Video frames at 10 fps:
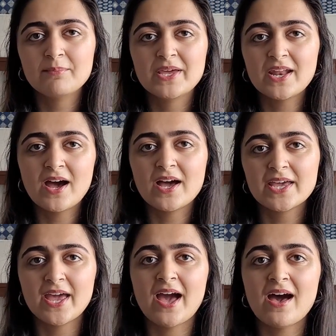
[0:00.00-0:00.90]
and
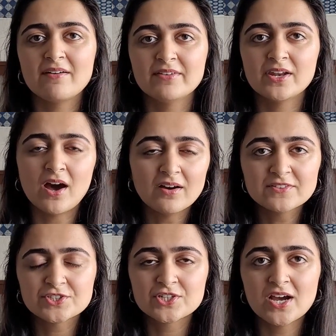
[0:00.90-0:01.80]
I have an
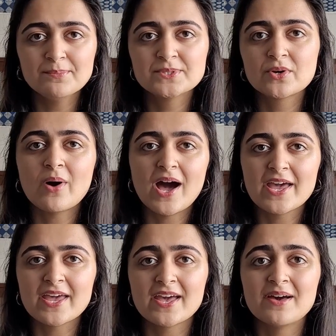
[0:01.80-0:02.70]
office job, so I
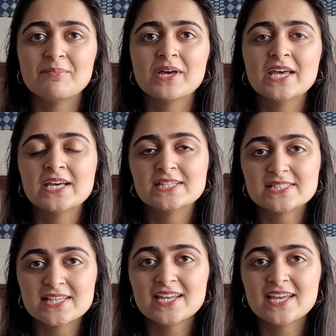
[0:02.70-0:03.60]
am
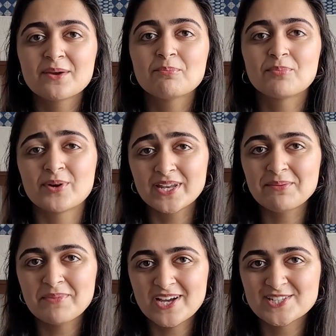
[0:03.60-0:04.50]
sitting pretty
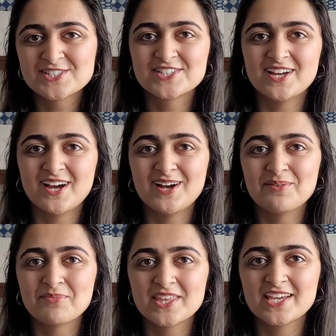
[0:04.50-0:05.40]
much
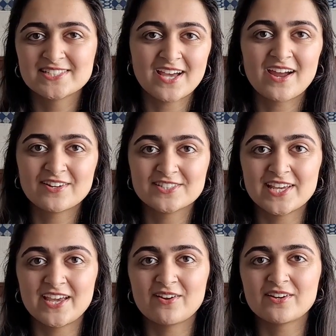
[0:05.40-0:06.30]
the entire
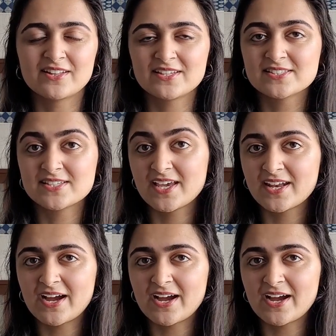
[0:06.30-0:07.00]
day, or at least 8